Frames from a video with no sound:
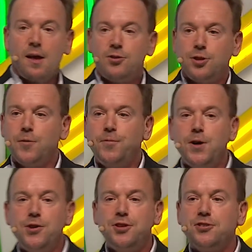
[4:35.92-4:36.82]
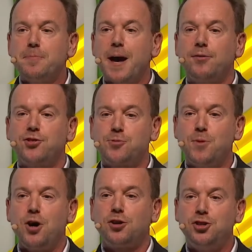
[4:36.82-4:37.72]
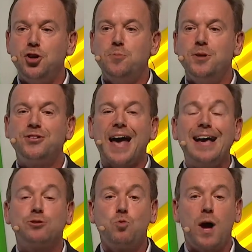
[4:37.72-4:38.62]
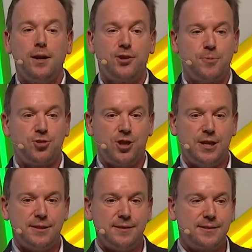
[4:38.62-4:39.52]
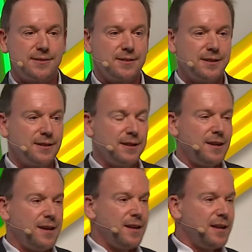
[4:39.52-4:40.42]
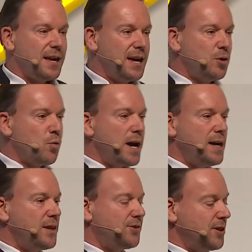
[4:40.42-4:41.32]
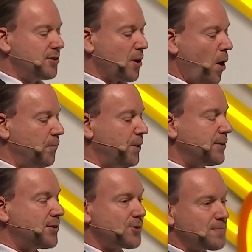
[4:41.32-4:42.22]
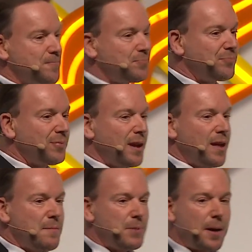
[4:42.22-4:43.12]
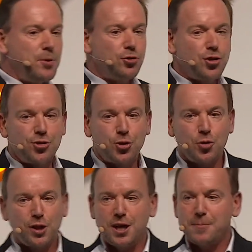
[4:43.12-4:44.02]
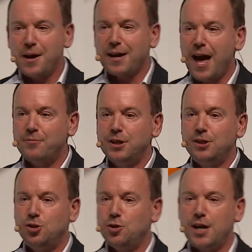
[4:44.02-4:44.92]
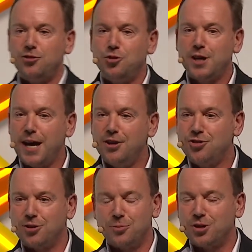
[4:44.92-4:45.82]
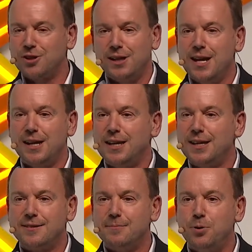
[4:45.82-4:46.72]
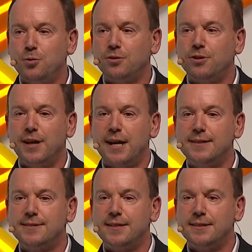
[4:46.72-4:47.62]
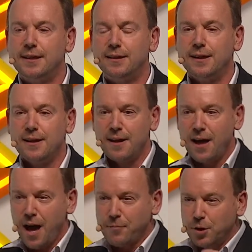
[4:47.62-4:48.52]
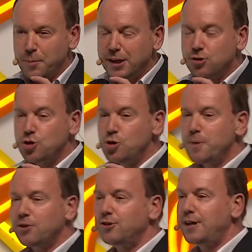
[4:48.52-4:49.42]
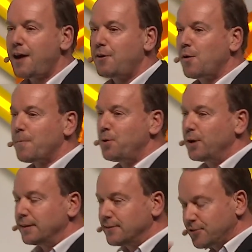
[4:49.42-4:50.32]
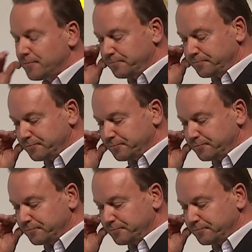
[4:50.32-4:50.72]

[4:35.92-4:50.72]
So the first is about smart humans as well as machines. In a way, this is obvious. But I'm not just talking about having good education, which clearly is important in any city. I want to make two much narrower points.